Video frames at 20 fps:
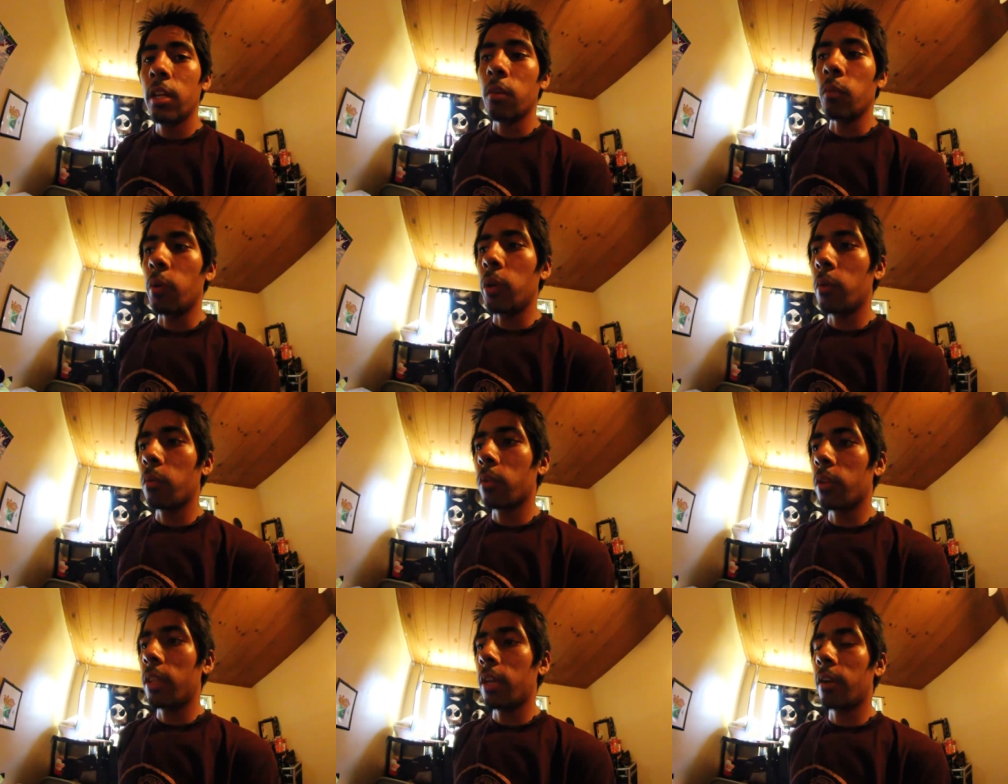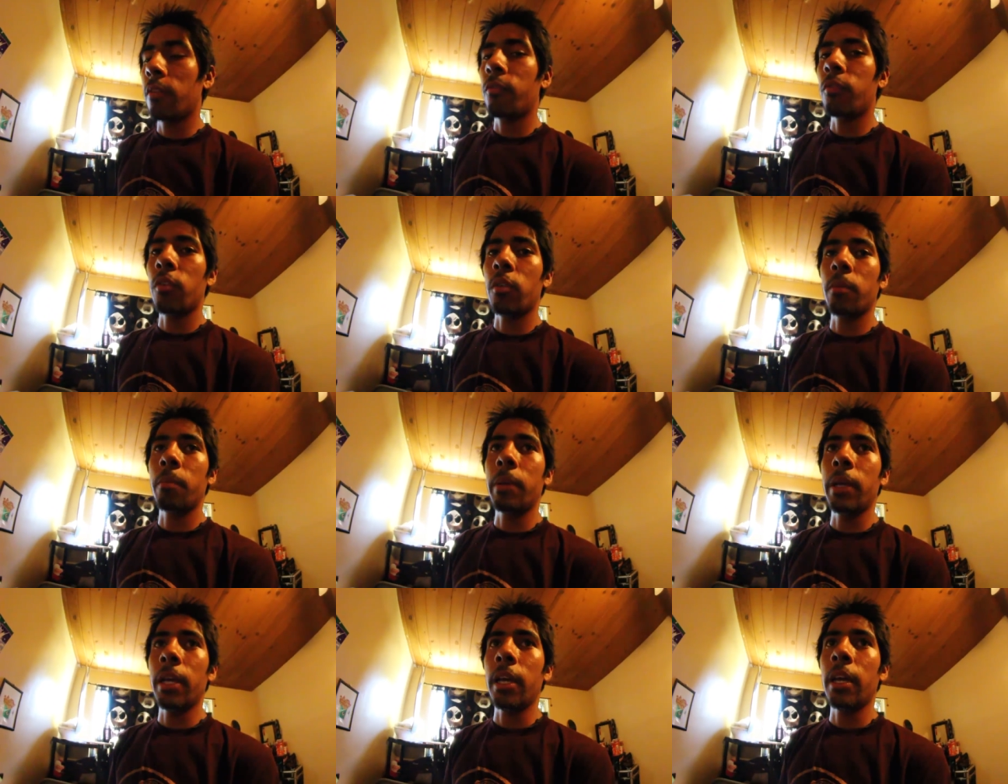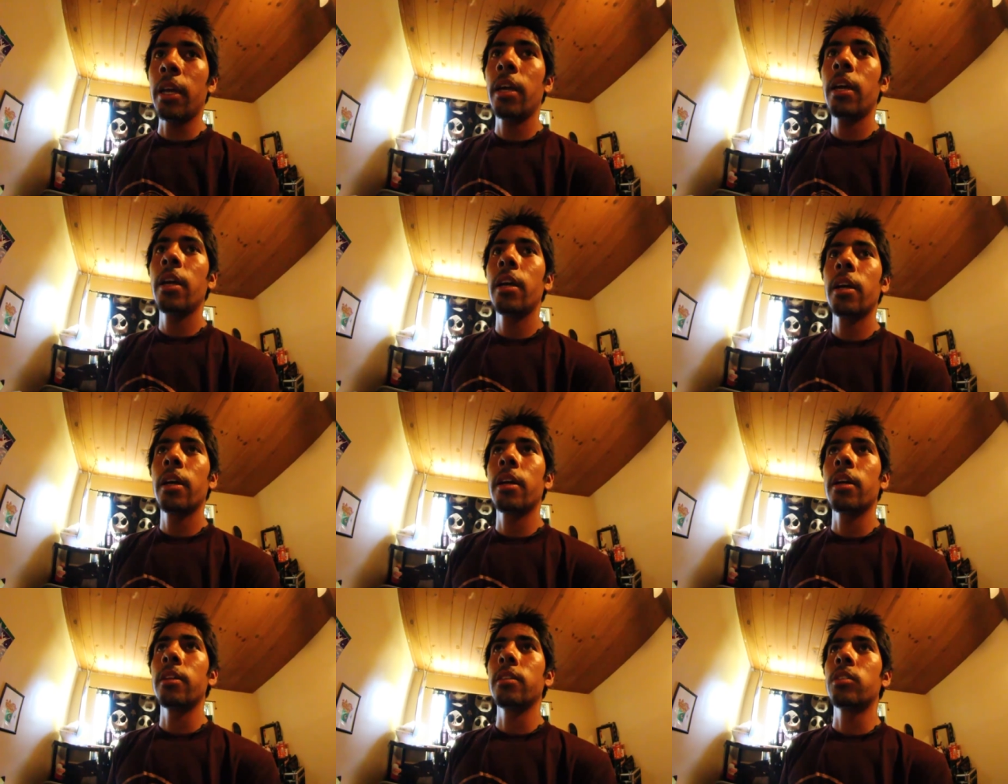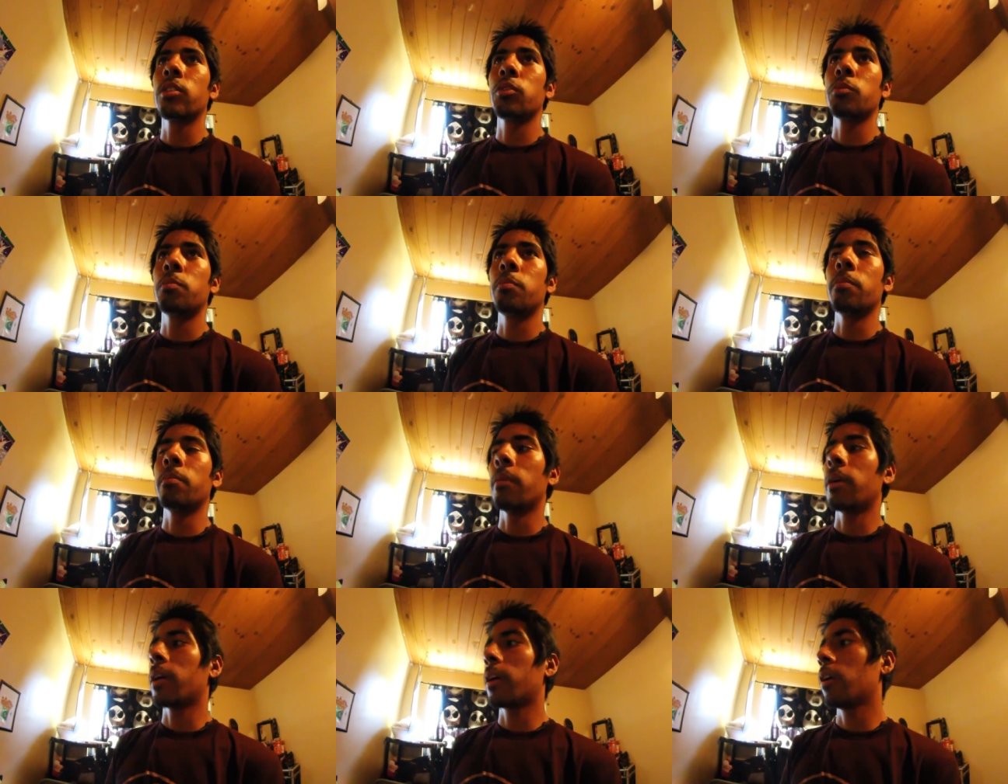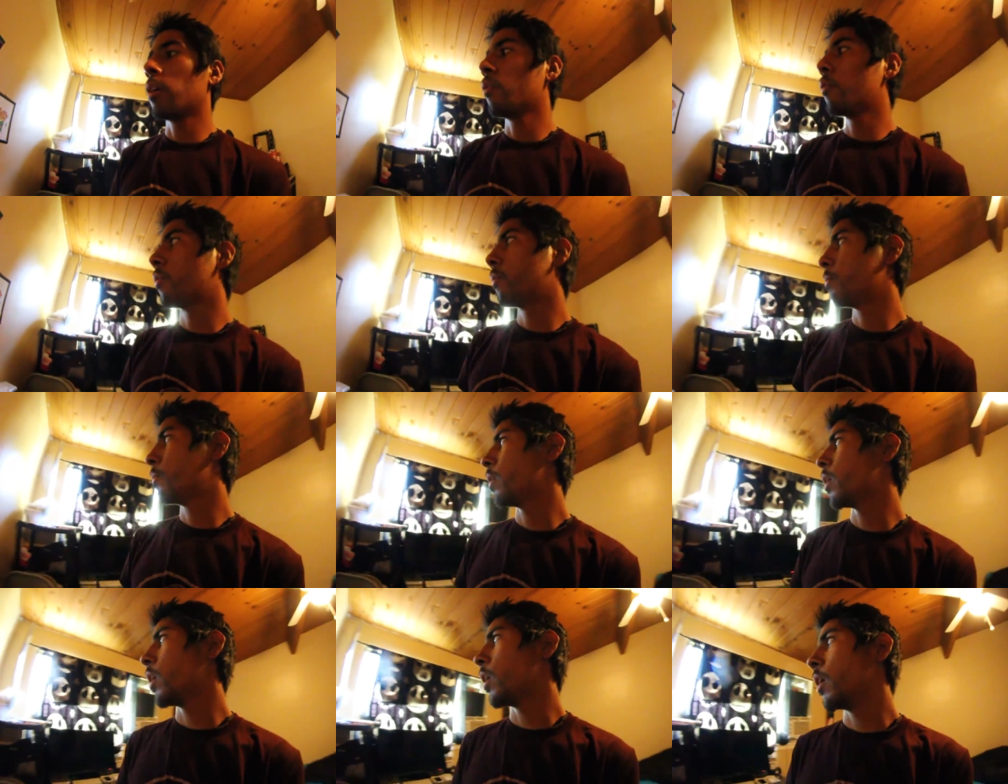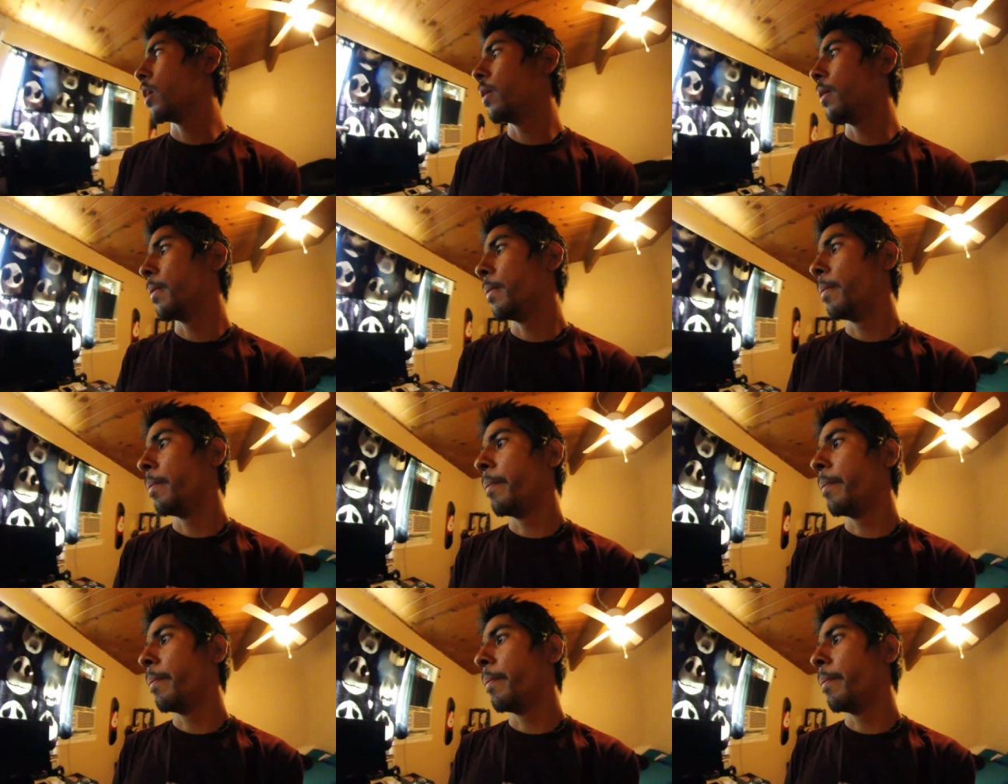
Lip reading: We were there for a bit. Just my girlfriend bought